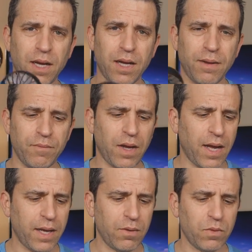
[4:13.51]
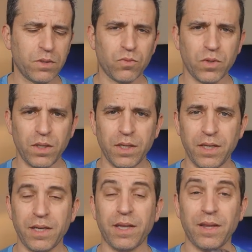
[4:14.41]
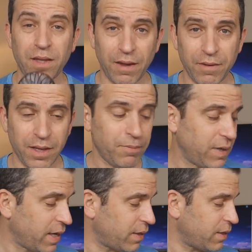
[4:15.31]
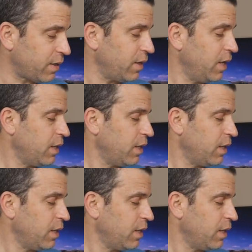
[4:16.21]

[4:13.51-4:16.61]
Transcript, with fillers: um, I was really loving it being out there.